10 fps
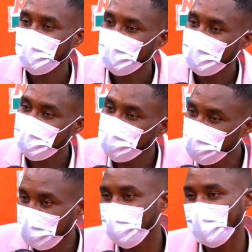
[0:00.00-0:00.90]
ye
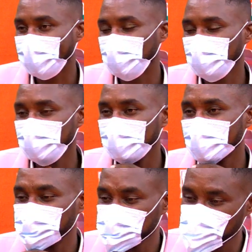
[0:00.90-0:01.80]
nua ba no
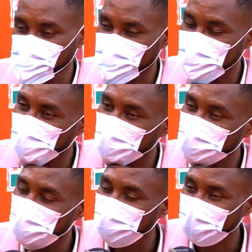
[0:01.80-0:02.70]
efutu kakra me
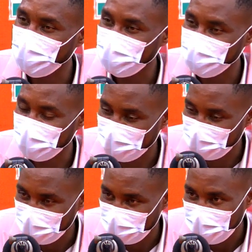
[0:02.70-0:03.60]
de be man ne se
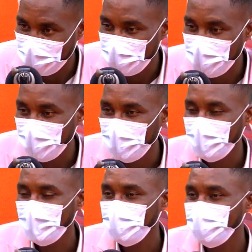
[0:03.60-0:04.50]

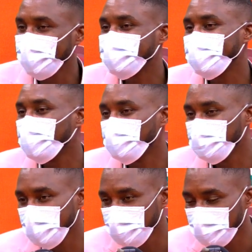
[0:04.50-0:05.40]
next time
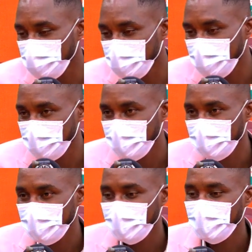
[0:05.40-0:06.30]
biem
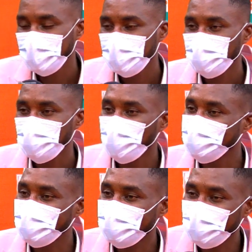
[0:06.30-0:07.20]
mo
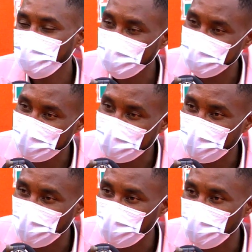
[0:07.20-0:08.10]
nya na adwen se
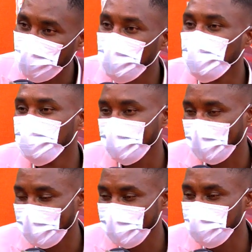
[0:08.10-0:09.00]

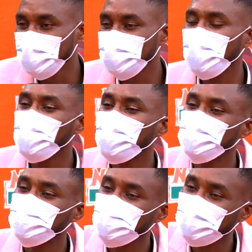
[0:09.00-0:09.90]
obebodua even so
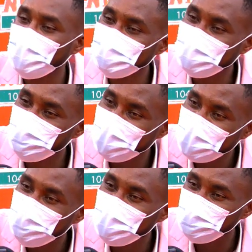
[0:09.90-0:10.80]
kokoto kra se
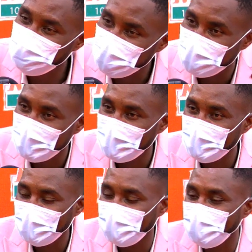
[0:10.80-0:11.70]
beema bi
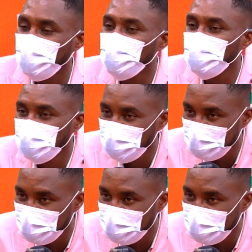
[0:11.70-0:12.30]
ana ewukunu